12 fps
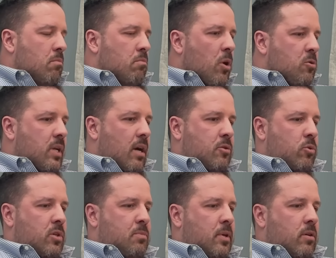most
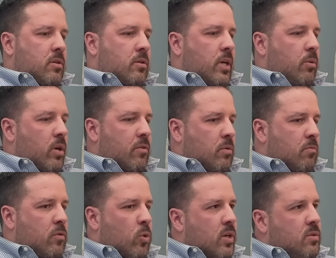outsourced billers are anywhere from
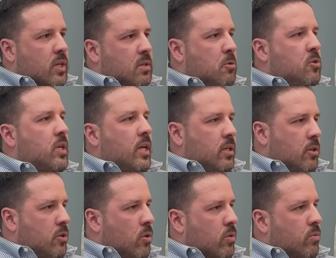4 to 6% of your
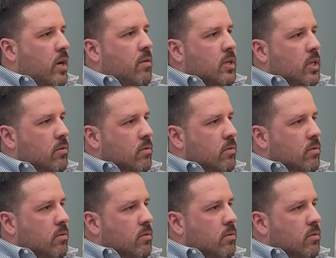total revenue,